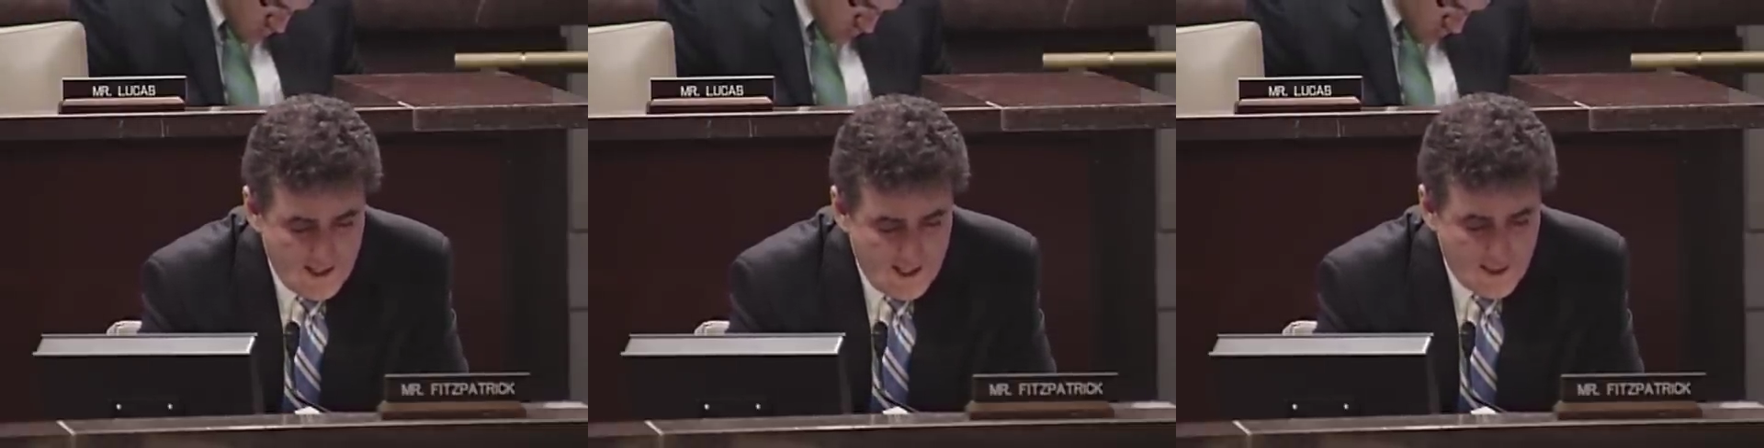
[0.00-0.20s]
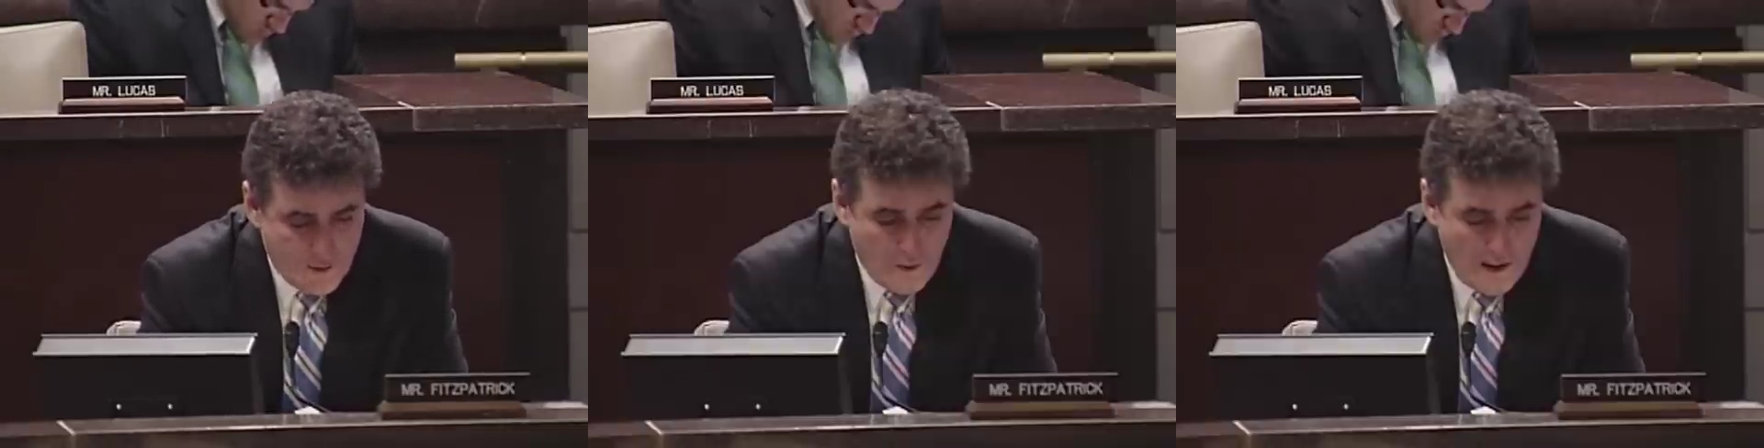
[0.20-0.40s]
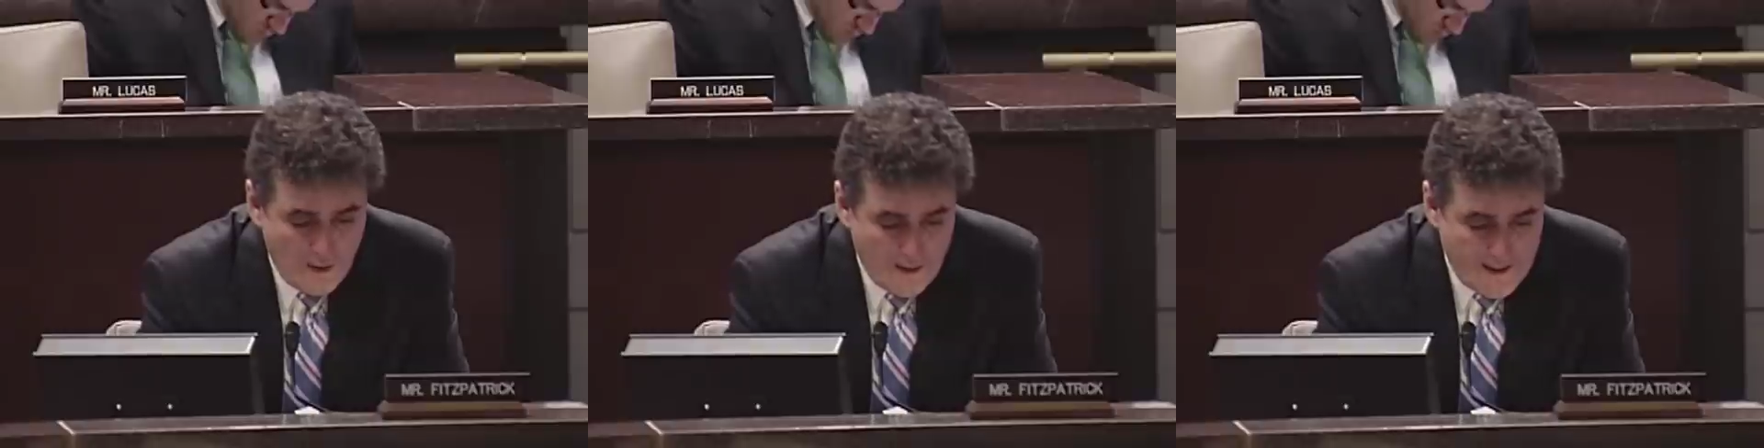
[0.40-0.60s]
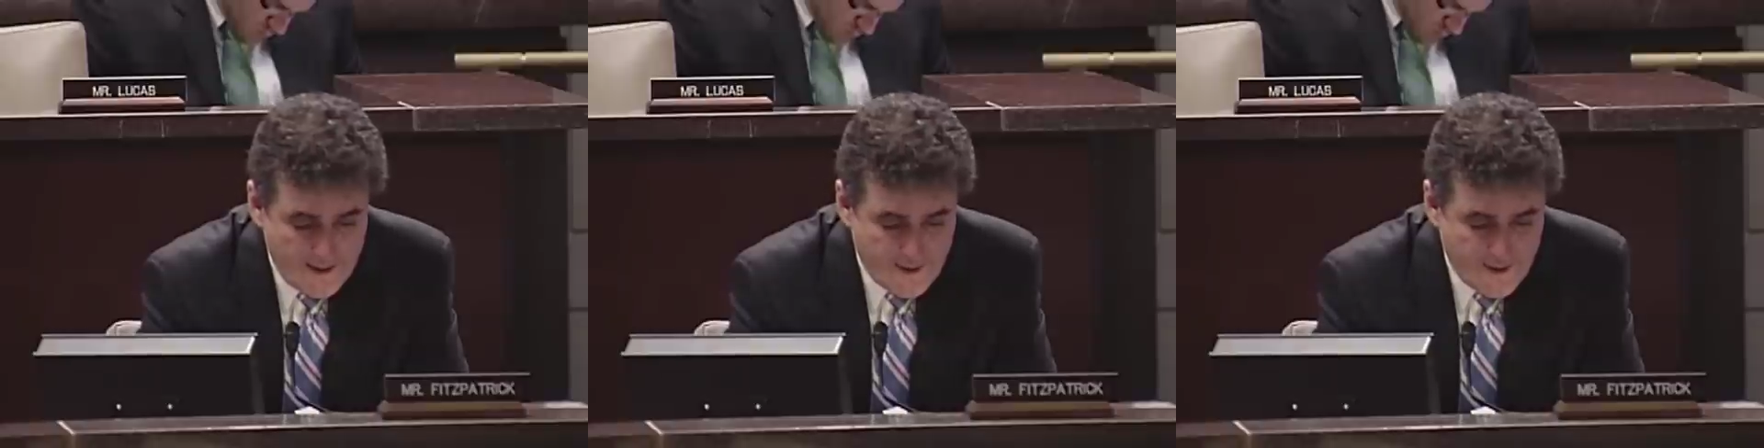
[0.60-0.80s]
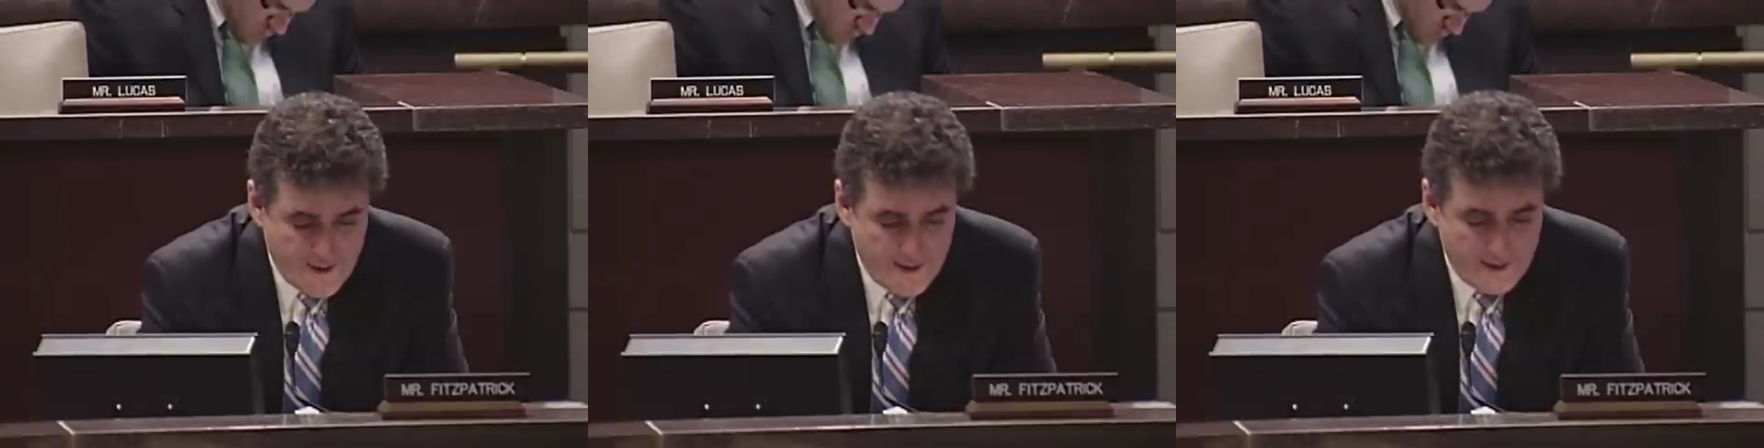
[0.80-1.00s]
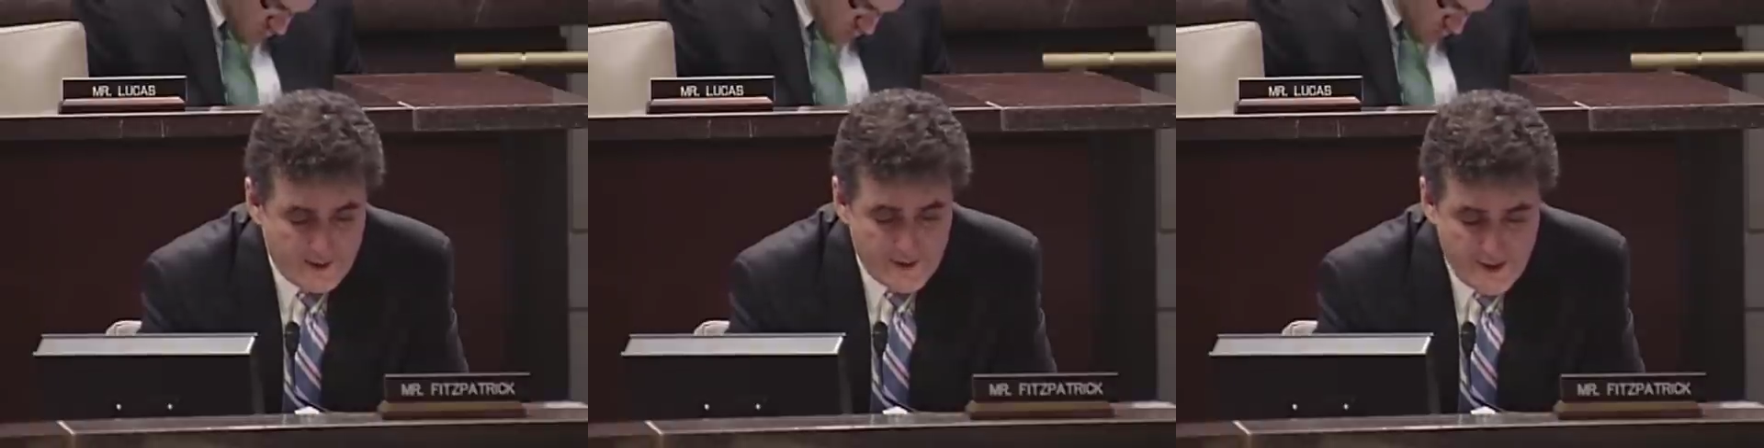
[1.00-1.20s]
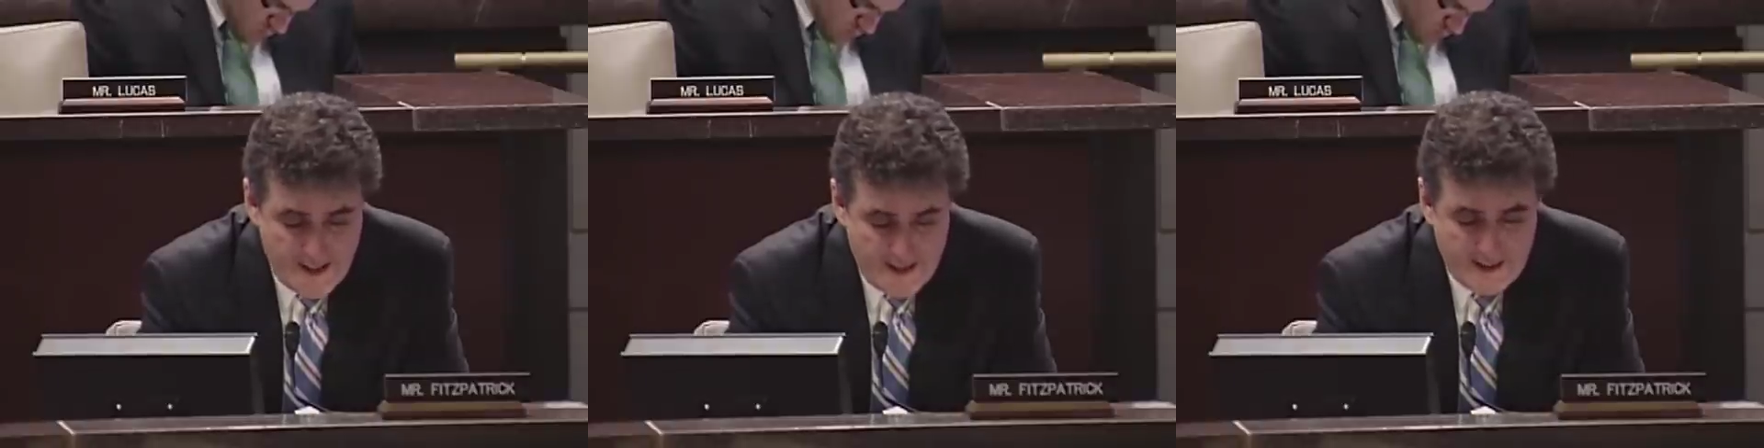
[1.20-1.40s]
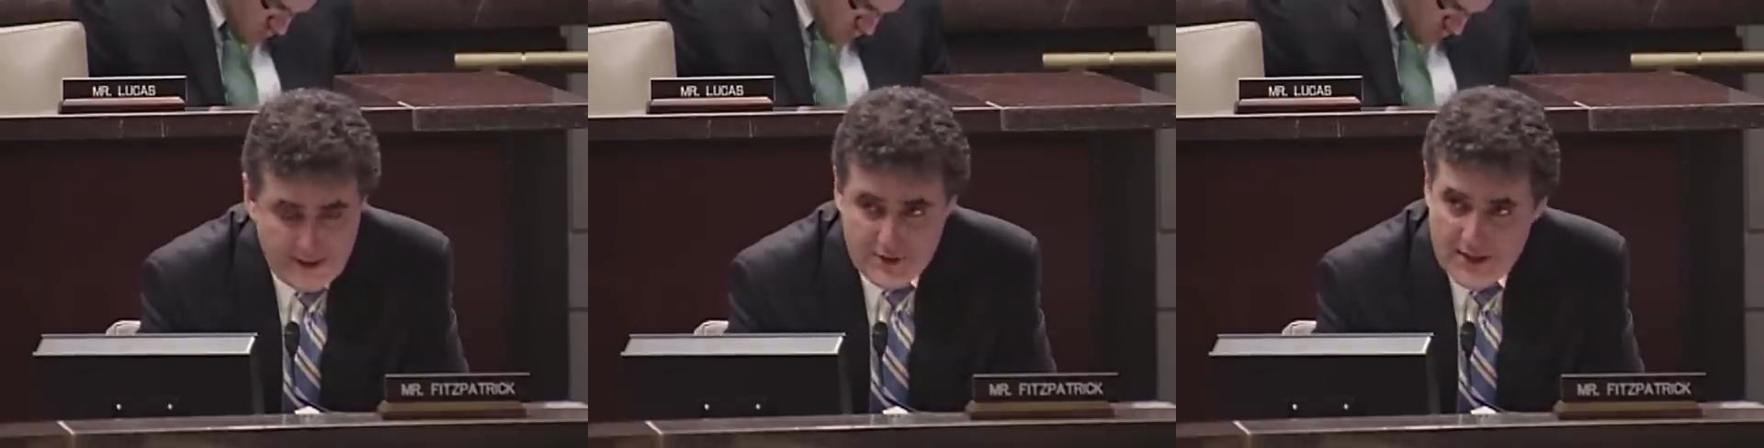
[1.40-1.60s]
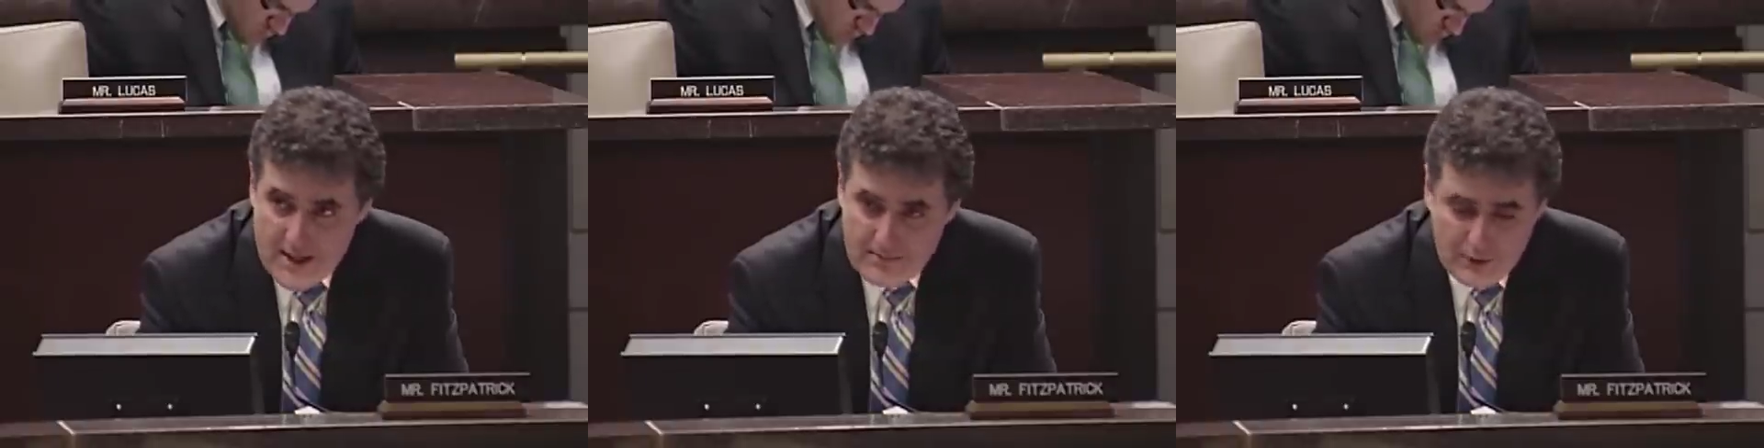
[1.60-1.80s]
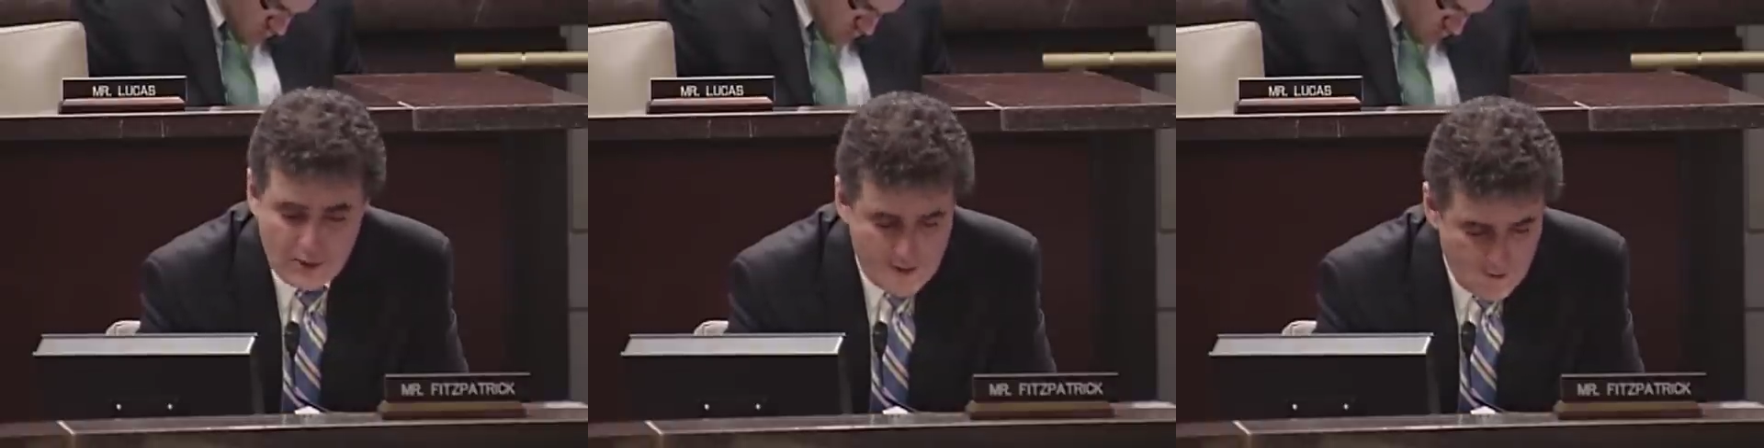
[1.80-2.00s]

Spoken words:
as well as to set an example